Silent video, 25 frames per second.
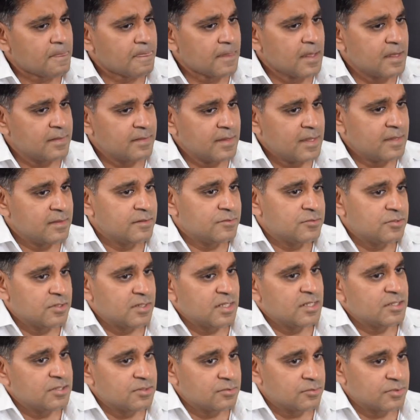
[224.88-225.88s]
And they're the
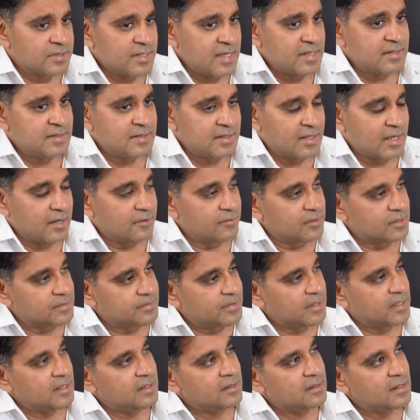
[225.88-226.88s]
traditional testing areas,
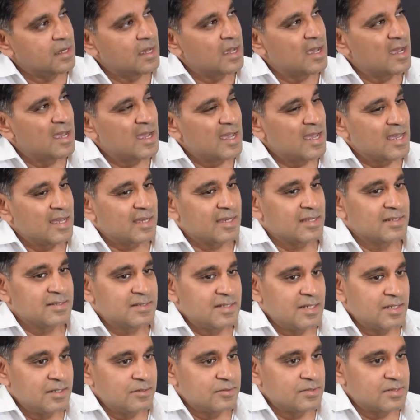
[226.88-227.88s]
but in
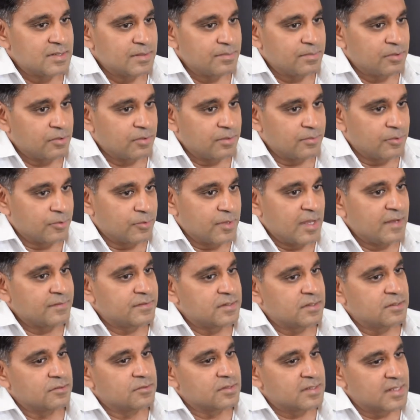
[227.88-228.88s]
continuous deployment we have
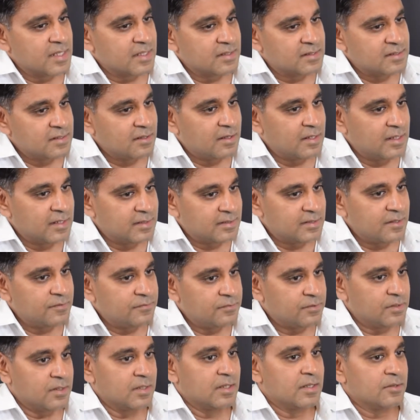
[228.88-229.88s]
to do things slightly
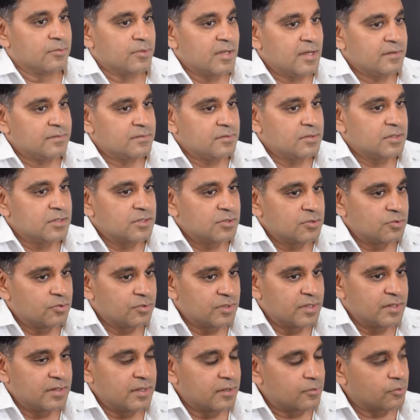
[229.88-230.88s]
differently. We have to ensure
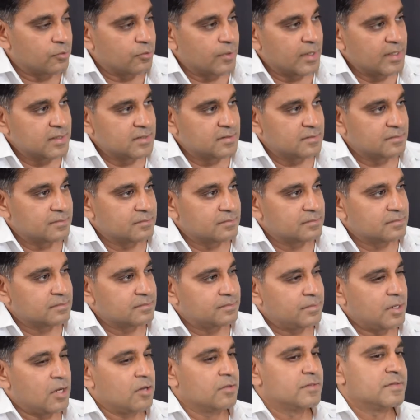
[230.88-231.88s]
that they're always
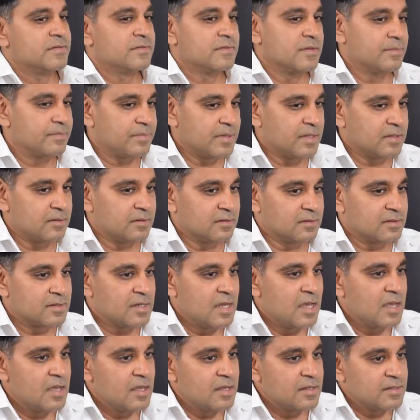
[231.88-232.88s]
part of the build
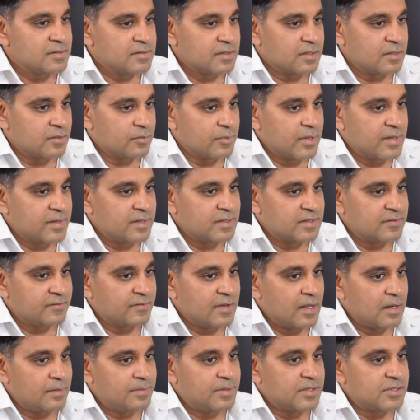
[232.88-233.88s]
so that when the
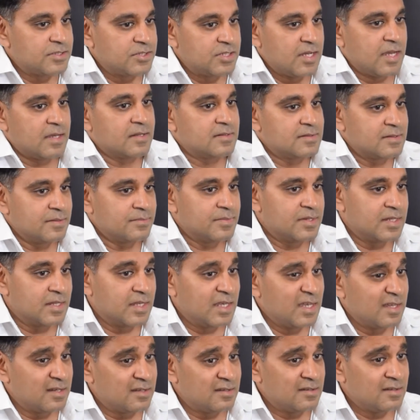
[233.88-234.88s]
developer checks
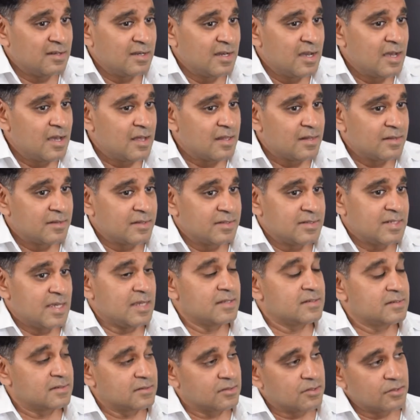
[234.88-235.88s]
something in, the
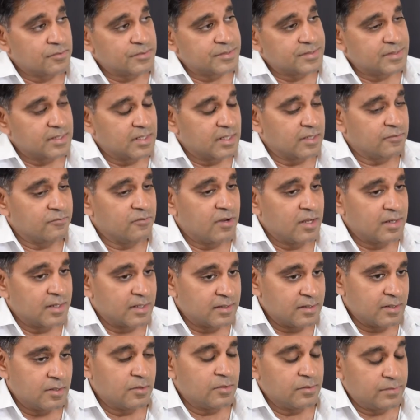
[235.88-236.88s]
tests are constantly
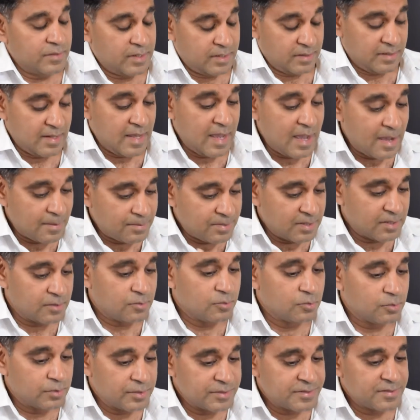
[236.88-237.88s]
running, they're happening
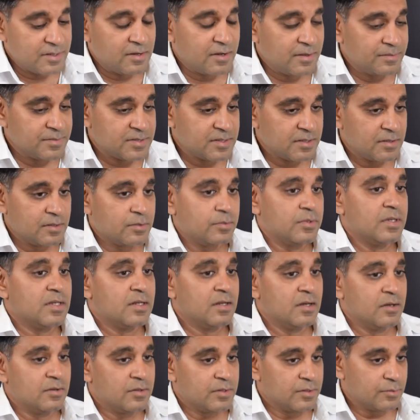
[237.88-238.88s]
all the time so that we
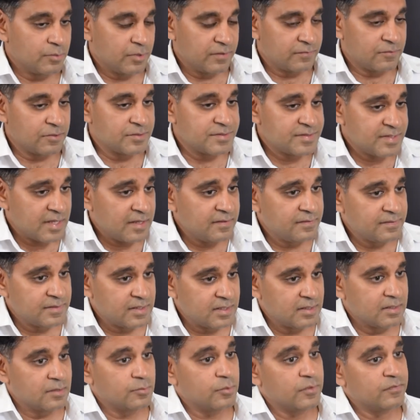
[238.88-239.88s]
know that we've got
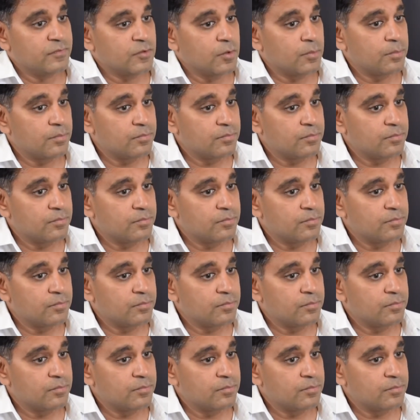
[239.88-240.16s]
safety, that we've not